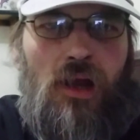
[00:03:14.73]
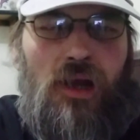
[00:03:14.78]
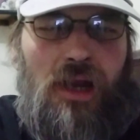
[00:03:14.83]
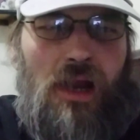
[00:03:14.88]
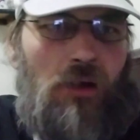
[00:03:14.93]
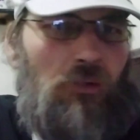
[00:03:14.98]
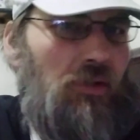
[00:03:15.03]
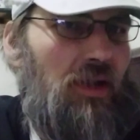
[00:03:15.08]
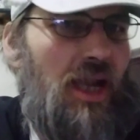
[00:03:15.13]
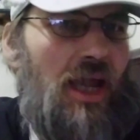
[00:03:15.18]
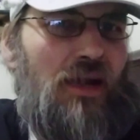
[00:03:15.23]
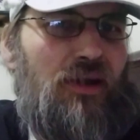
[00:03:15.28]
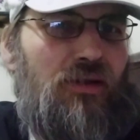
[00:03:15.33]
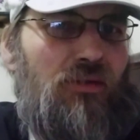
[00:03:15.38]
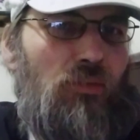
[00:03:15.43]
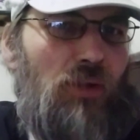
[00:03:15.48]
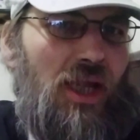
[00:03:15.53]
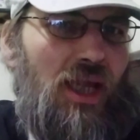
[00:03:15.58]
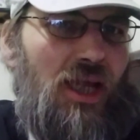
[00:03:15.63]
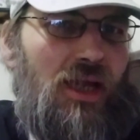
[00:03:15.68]
Now,
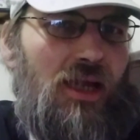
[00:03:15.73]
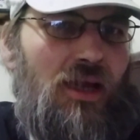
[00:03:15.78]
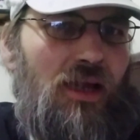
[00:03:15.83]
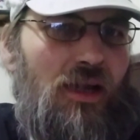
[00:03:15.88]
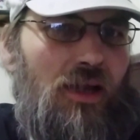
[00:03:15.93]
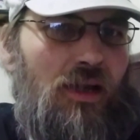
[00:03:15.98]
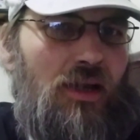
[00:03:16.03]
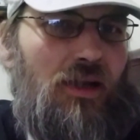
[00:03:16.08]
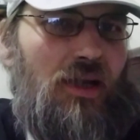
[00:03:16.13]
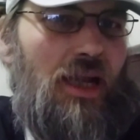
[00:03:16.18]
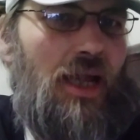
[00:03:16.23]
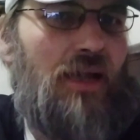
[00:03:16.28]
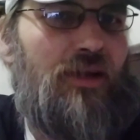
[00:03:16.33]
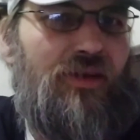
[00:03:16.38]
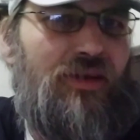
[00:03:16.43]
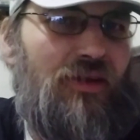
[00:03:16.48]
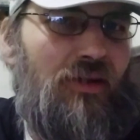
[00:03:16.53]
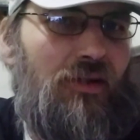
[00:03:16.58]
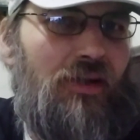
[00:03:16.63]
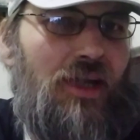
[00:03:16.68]
next week,
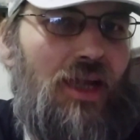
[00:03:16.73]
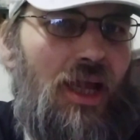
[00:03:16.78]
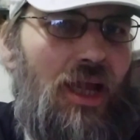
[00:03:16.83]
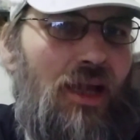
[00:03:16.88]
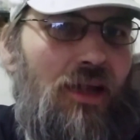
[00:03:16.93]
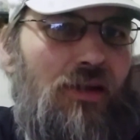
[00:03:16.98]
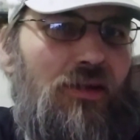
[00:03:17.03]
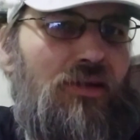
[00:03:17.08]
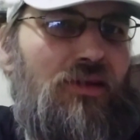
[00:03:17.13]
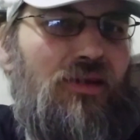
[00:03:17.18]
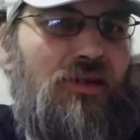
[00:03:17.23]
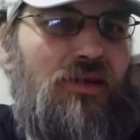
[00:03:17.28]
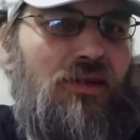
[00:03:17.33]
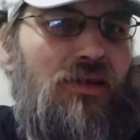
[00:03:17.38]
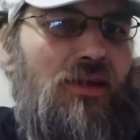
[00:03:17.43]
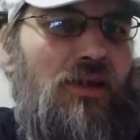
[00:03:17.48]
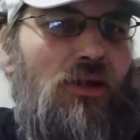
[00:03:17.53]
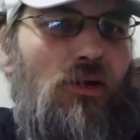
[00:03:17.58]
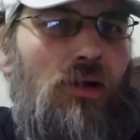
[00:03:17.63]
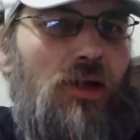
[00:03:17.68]
next Sunday,
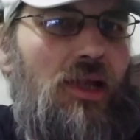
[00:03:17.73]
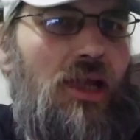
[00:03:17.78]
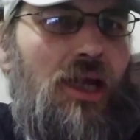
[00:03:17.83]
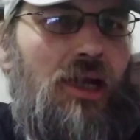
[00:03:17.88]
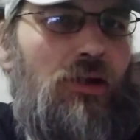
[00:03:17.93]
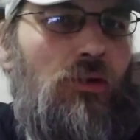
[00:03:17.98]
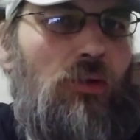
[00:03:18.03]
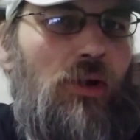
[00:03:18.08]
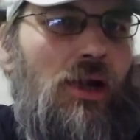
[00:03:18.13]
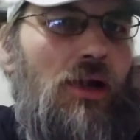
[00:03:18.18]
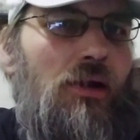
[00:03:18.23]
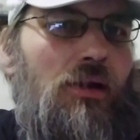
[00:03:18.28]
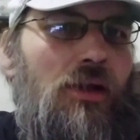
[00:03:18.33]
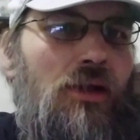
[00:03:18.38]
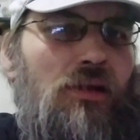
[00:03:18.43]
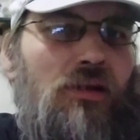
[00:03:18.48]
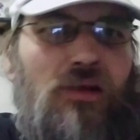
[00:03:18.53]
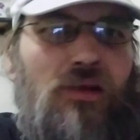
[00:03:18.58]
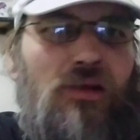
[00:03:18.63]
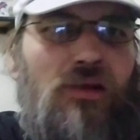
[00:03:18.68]
is the Orlando
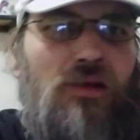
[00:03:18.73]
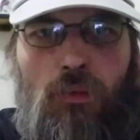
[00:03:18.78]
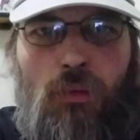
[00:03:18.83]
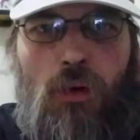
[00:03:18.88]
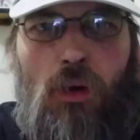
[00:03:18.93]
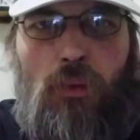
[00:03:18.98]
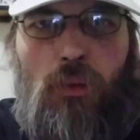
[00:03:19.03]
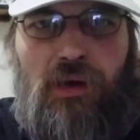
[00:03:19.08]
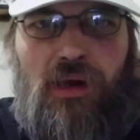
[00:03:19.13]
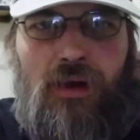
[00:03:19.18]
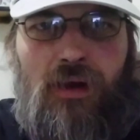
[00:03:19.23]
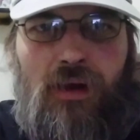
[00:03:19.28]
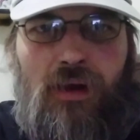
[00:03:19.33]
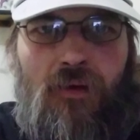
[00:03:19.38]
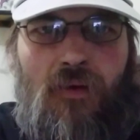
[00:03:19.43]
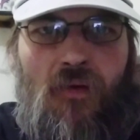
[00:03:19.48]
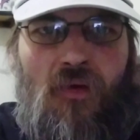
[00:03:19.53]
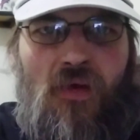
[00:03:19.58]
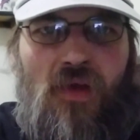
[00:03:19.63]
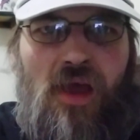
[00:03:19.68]
Guardians home opener
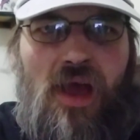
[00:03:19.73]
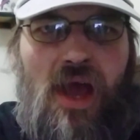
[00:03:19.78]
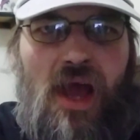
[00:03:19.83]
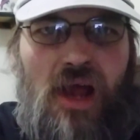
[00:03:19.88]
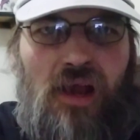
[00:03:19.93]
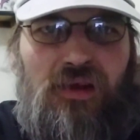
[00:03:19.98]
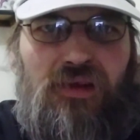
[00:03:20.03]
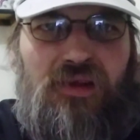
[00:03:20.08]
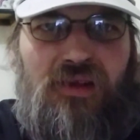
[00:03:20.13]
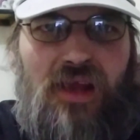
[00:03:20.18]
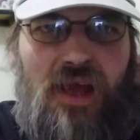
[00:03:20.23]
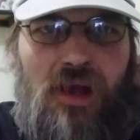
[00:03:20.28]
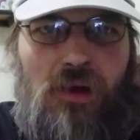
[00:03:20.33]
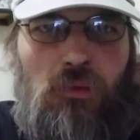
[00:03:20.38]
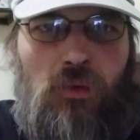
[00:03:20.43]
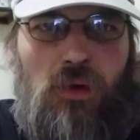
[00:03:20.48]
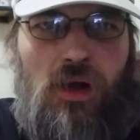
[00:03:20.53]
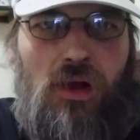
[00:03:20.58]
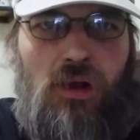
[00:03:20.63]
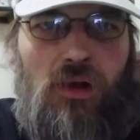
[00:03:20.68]
as they
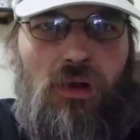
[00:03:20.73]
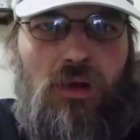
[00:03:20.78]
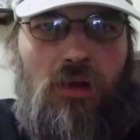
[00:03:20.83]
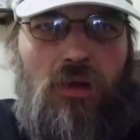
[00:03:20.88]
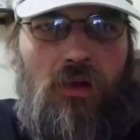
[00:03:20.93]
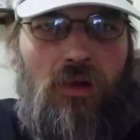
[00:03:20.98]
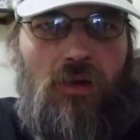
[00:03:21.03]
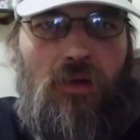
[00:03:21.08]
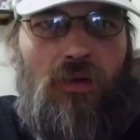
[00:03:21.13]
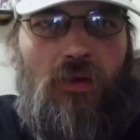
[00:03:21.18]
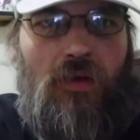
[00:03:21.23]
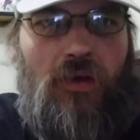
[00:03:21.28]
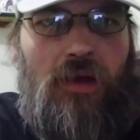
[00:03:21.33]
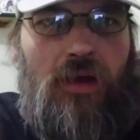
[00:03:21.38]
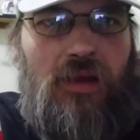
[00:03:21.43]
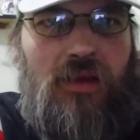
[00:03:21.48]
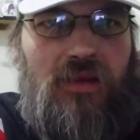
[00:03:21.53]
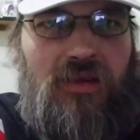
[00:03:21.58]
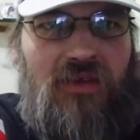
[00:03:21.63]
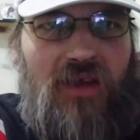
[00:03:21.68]
will
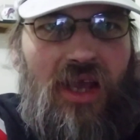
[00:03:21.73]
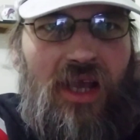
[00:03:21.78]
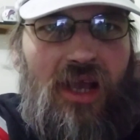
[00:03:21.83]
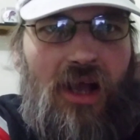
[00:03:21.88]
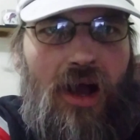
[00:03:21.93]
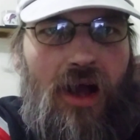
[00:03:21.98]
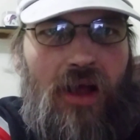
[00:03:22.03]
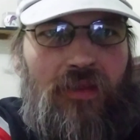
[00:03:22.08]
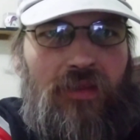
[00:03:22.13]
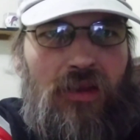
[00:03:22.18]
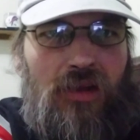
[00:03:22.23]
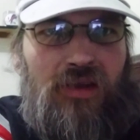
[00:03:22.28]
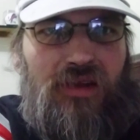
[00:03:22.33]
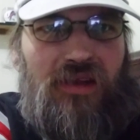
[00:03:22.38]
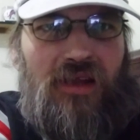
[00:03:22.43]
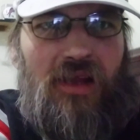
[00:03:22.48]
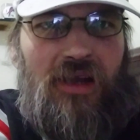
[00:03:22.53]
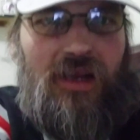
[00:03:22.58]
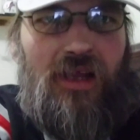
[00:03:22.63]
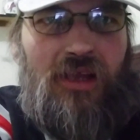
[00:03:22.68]
take on the
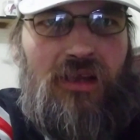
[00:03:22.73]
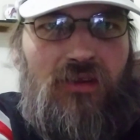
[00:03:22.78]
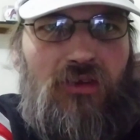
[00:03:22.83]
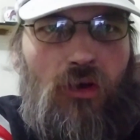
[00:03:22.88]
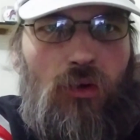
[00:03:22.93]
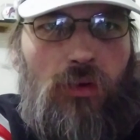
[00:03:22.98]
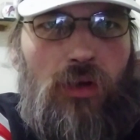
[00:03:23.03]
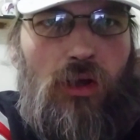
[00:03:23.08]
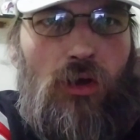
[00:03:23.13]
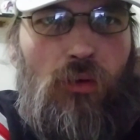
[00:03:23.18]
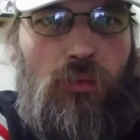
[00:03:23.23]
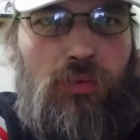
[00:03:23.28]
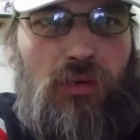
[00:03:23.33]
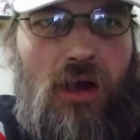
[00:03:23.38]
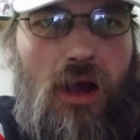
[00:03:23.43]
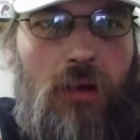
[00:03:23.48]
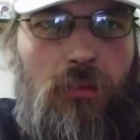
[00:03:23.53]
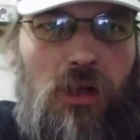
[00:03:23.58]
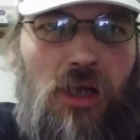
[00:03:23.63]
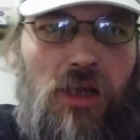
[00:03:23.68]
San Antonio
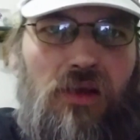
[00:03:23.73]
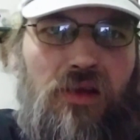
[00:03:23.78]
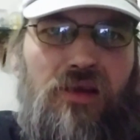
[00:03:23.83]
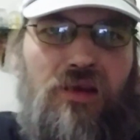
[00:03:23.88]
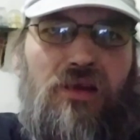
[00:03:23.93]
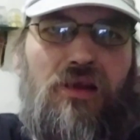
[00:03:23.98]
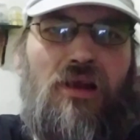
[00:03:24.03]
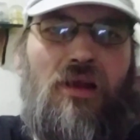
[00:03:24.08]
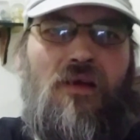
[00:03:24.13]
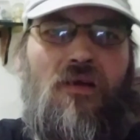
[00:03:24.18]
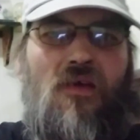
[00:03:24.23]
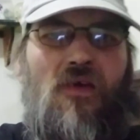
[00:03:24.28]
Brahmas.